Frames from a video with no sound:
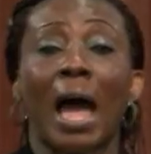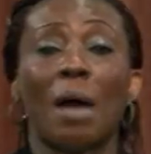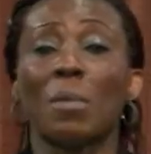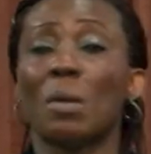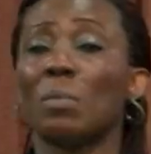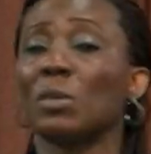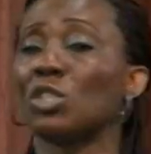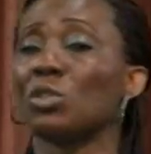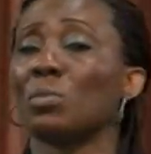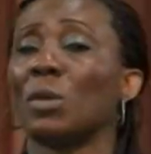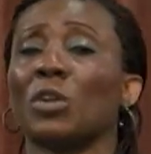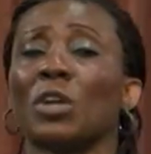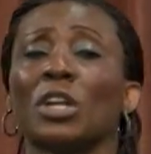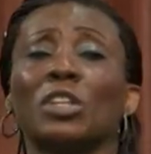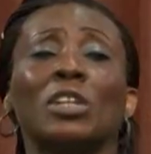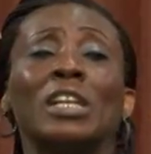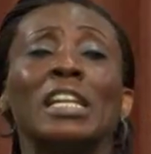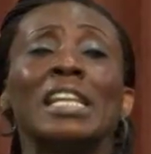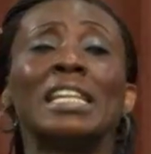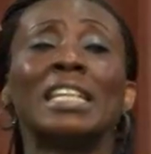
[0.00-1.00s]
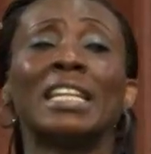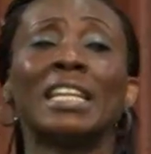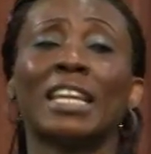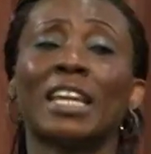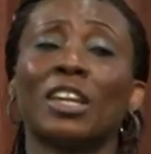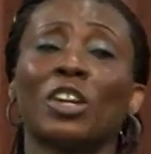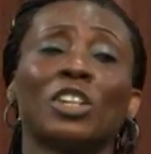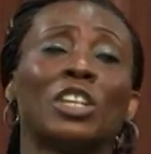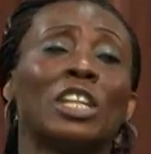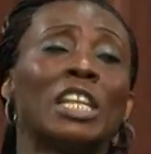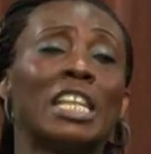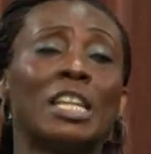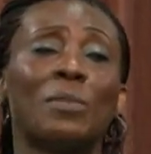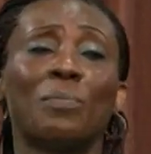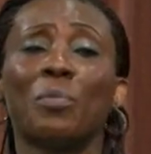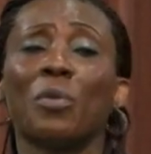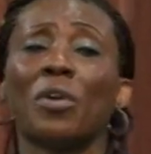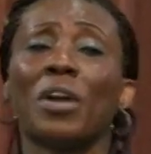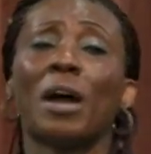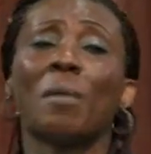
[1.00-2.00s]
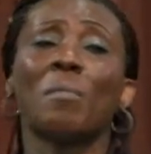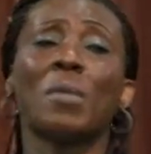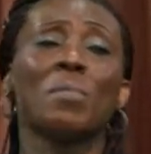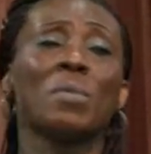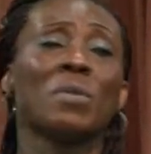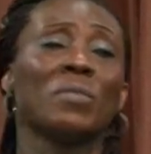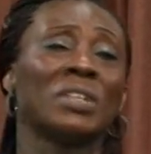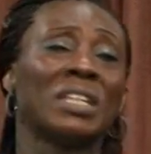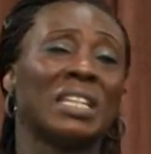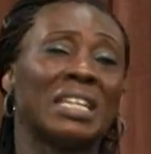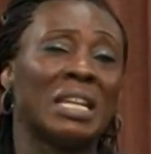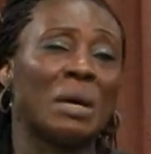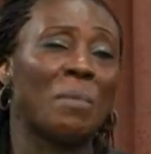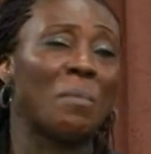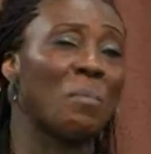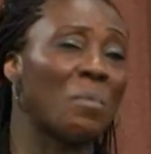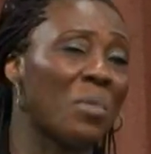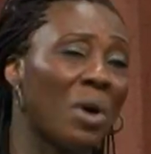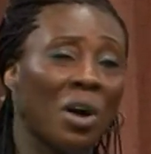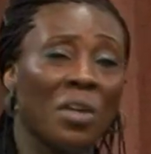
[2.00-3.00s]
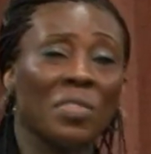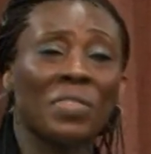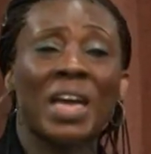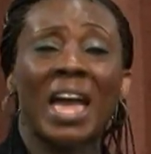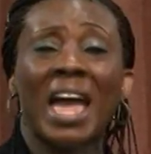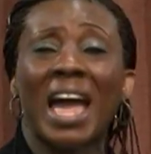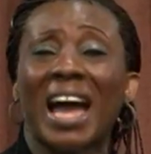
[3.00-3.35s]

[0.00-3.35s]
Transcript: And maybe tomorrow you're going to lead it again. You're going to lead prayer maybe even in a month.